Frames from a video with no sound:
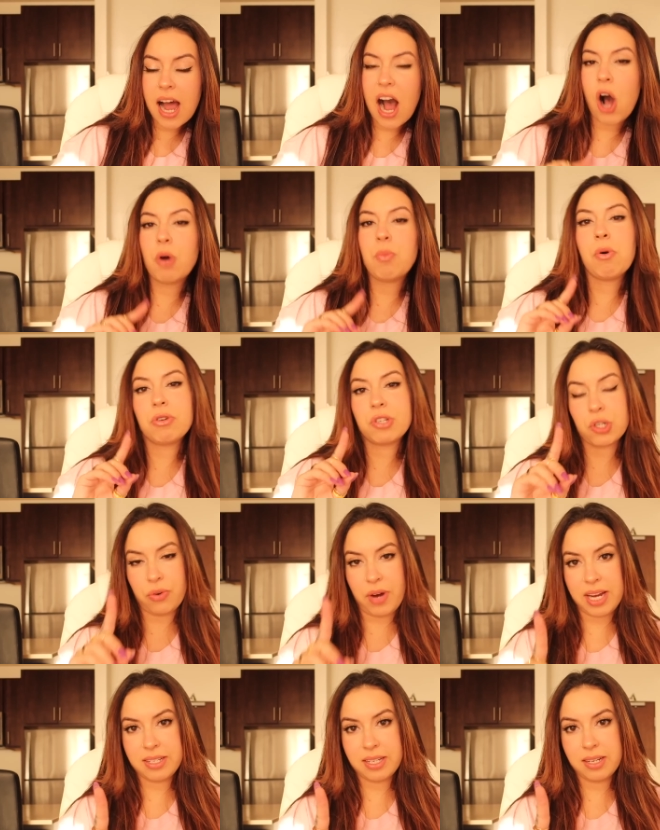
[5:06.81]
almost
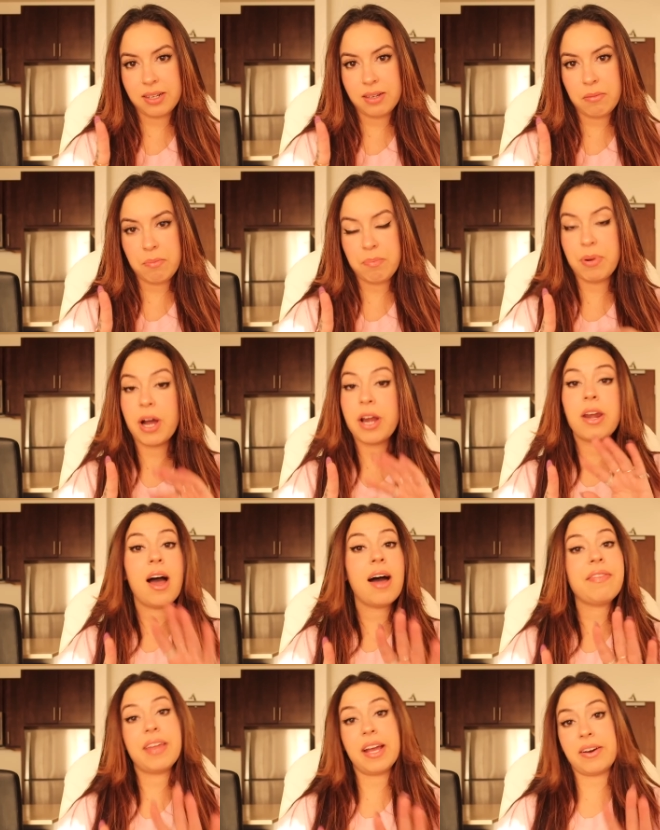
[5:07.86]
great, but
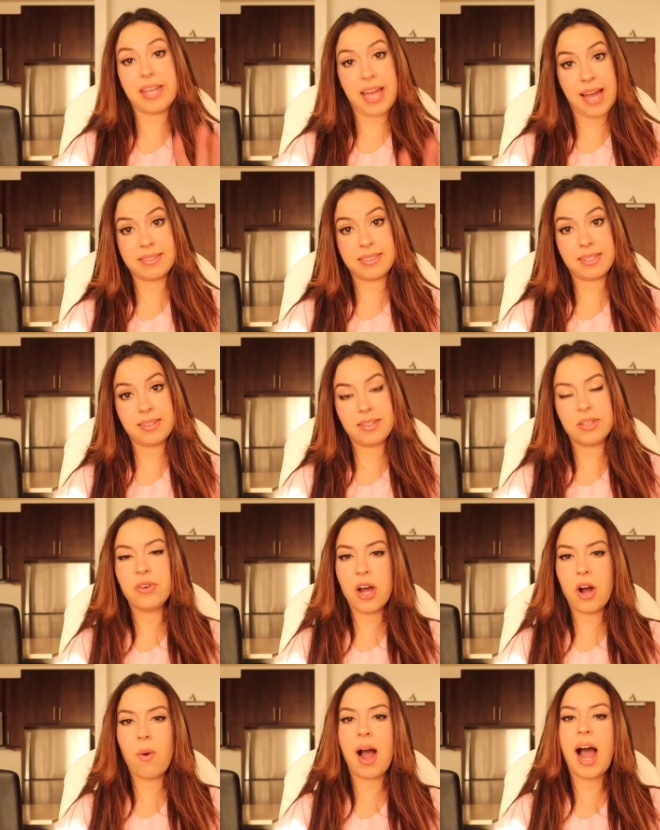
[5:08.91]
not there yet. You
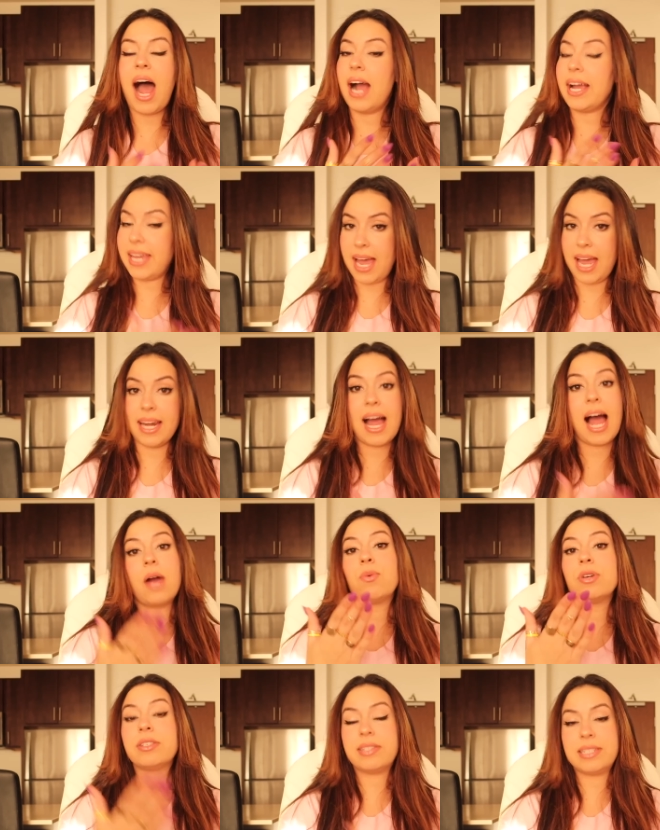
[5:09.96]
know, again, I
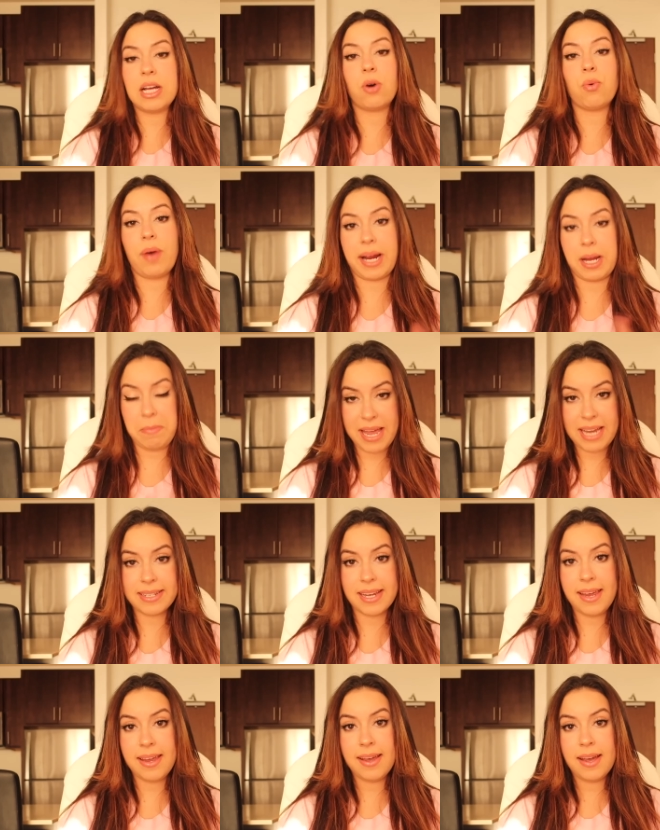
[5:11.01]
would still
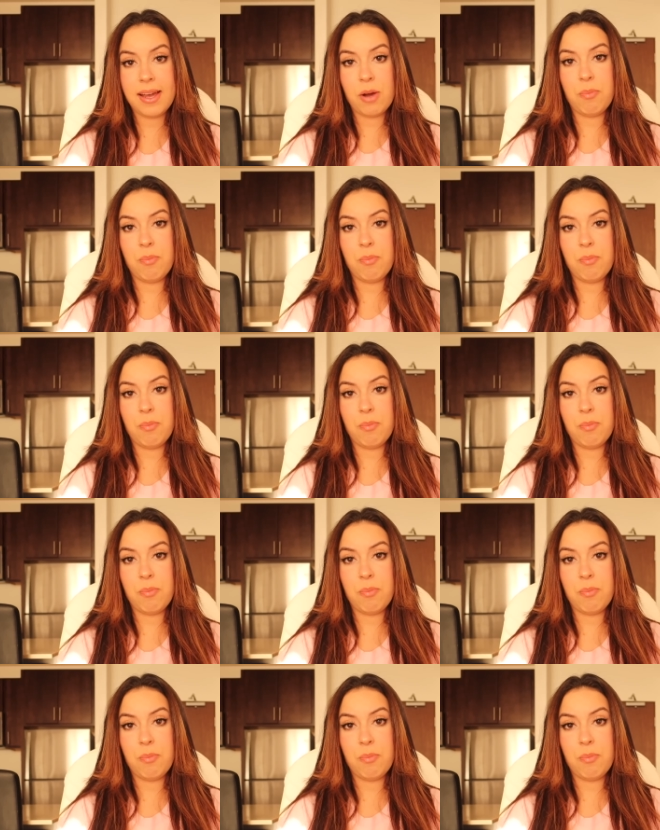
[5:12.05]
recommend it,